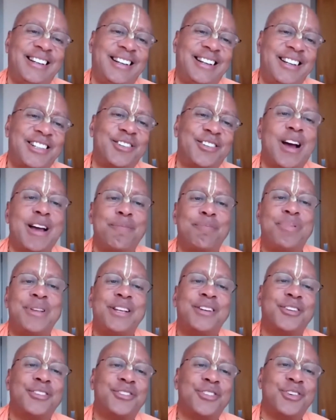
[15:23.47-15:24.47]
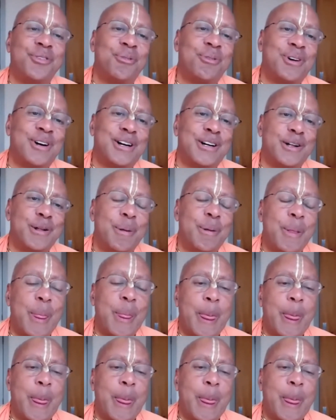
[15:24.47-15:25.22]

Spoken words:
So I appeal to you all